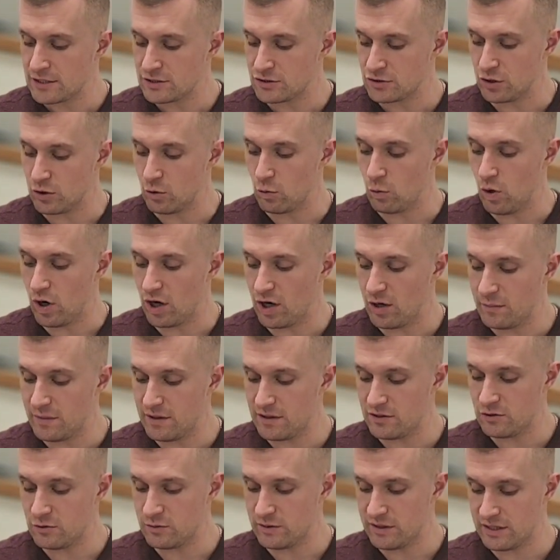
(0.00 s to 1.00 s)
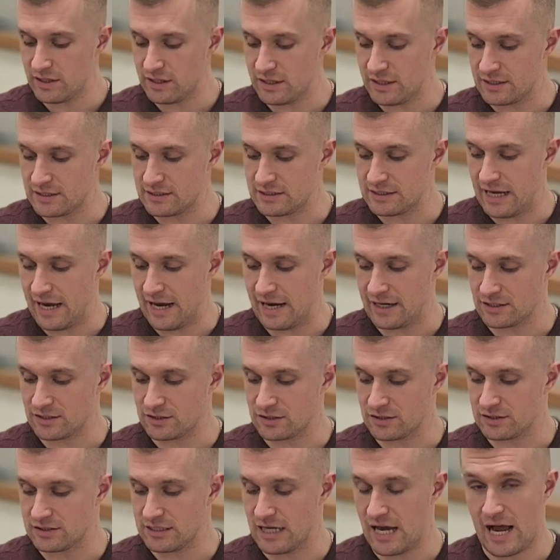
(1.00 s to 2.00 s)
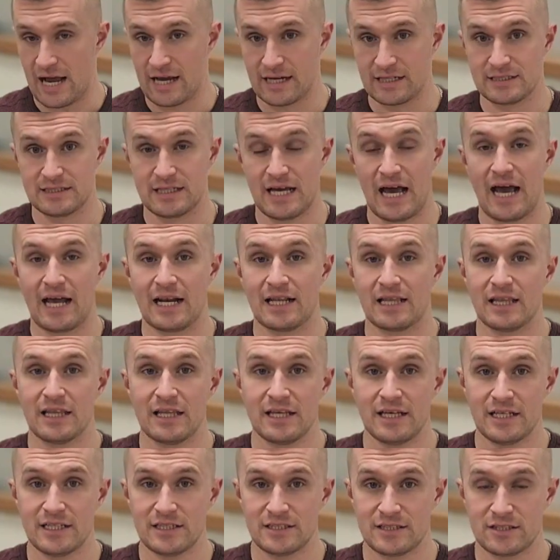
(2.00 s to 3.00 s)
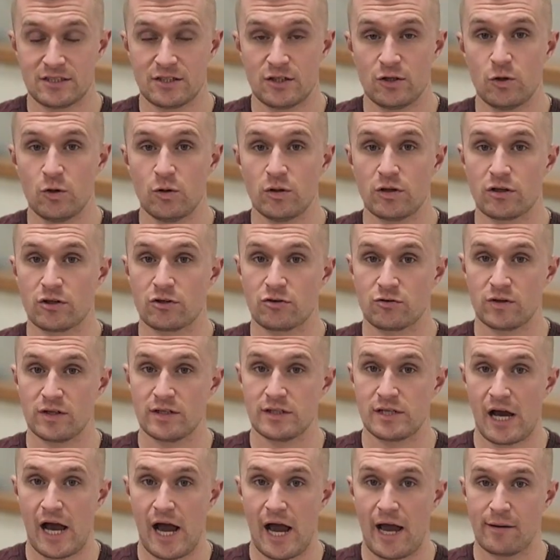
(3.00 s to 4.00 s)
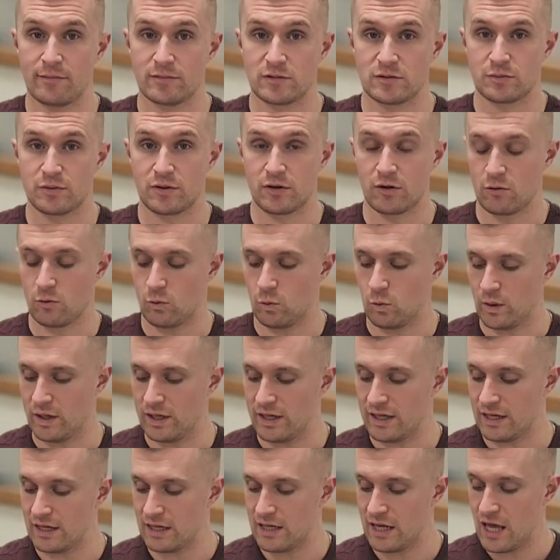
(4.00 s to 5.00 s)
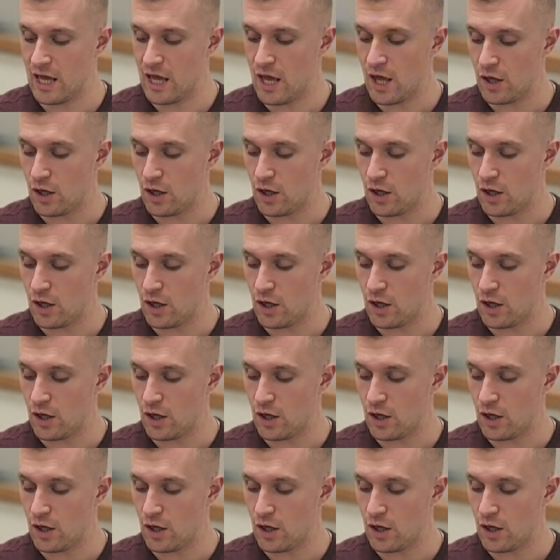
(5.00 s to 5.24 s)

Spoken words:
So you want to be doing this exercise at least 2 to 3 times per week.